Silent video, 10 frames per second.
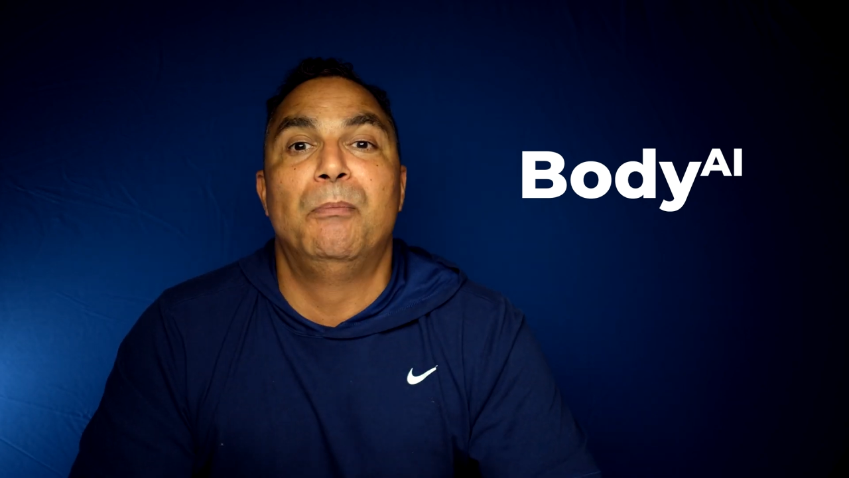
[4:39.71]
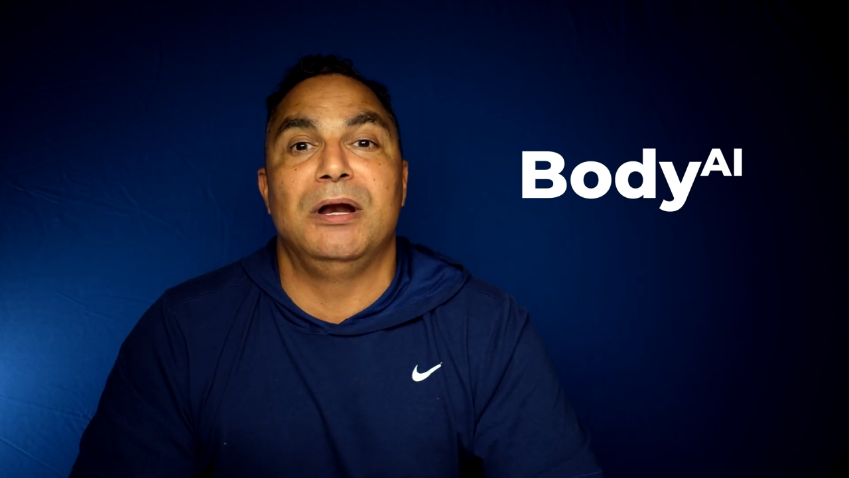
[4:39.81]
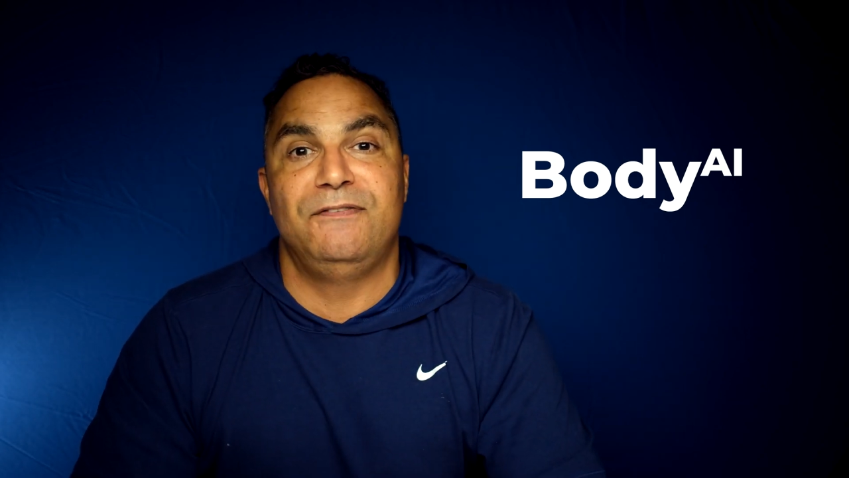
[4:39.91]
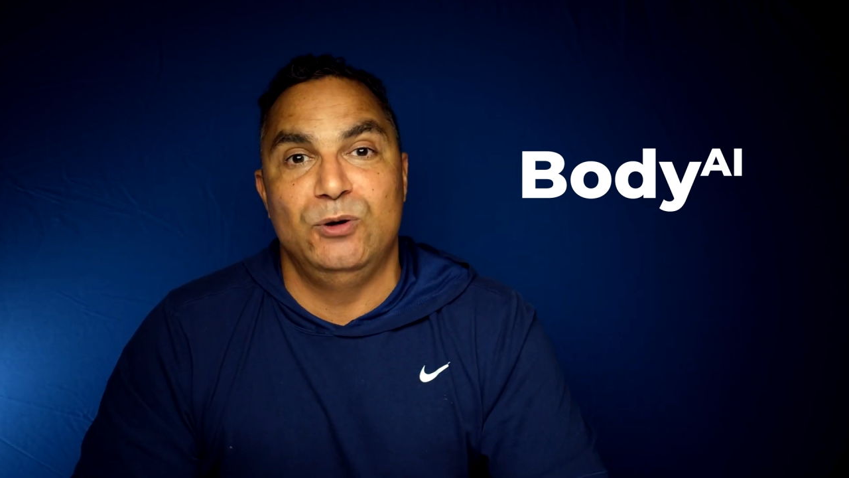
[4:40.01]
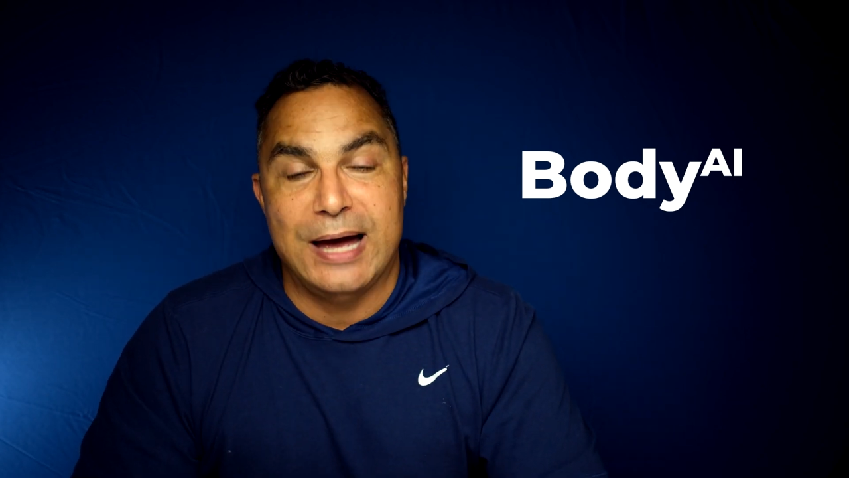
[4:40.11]
but
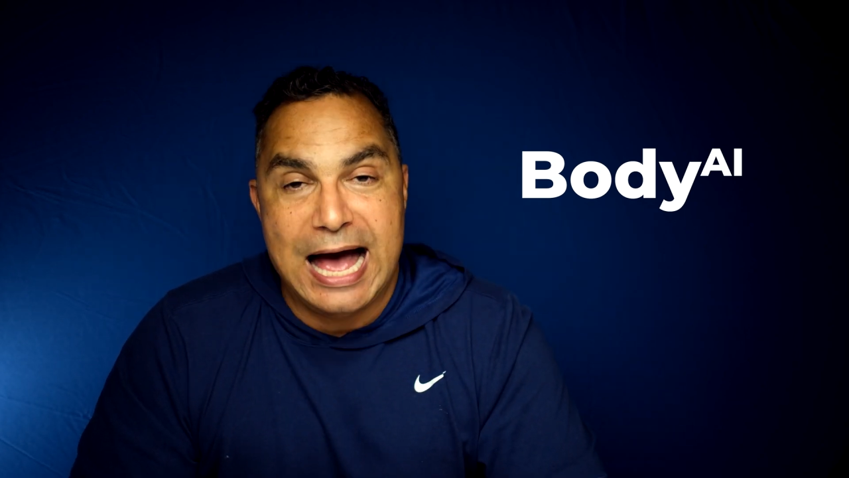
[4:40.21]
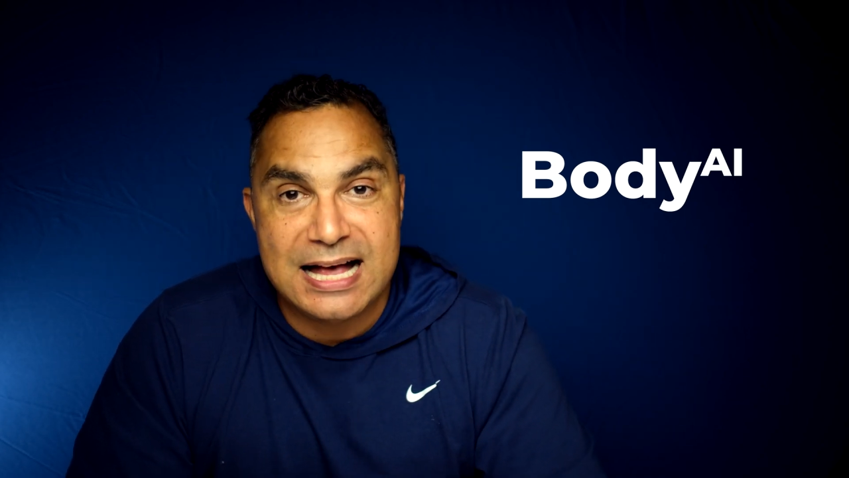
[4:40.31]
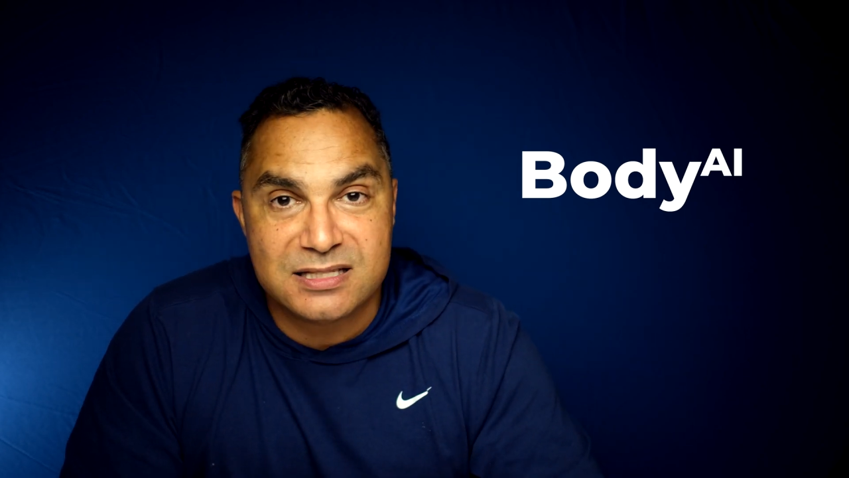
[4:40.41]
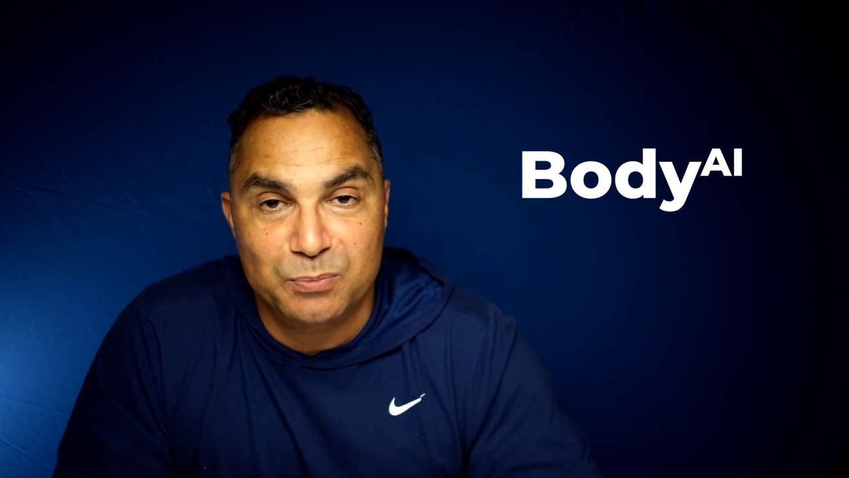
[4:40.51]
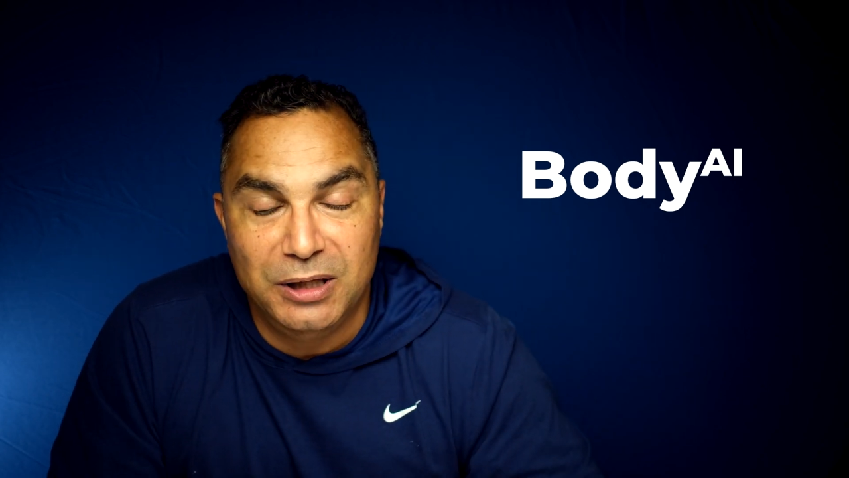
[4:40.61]
if you
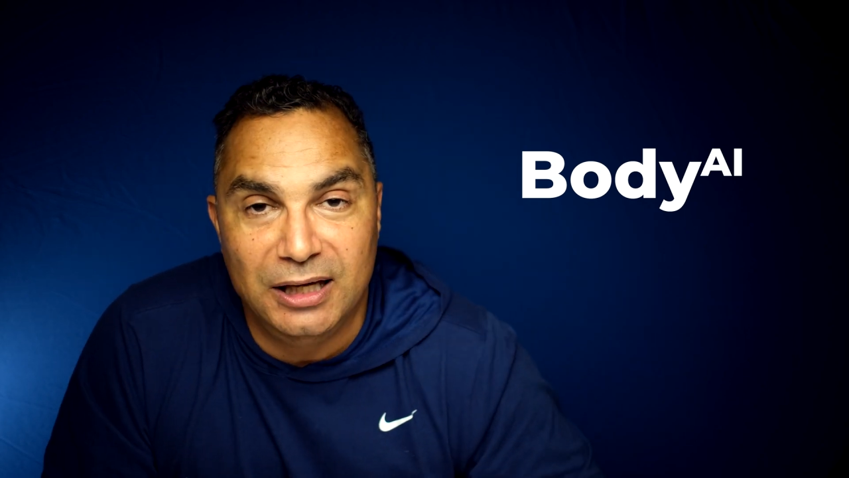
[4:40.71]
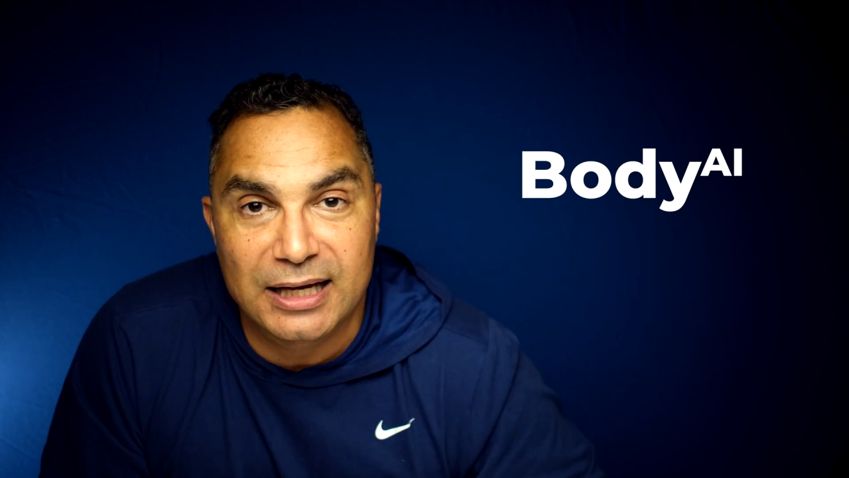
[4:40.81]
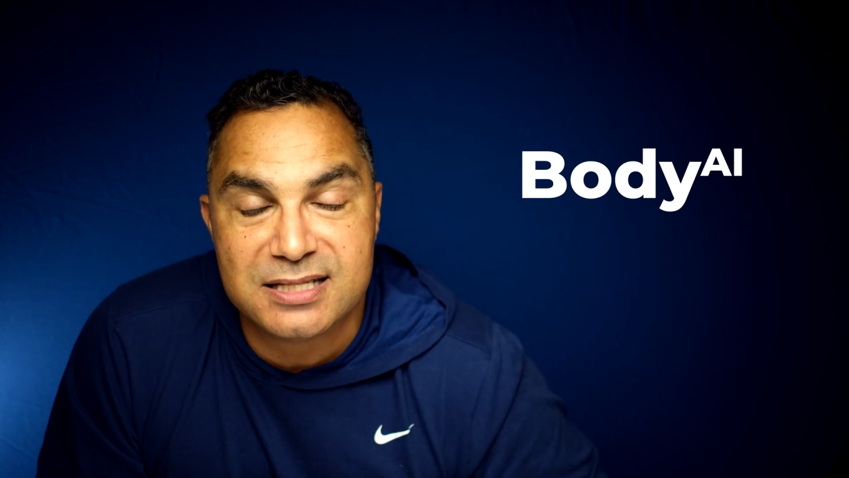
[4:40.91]
ask me,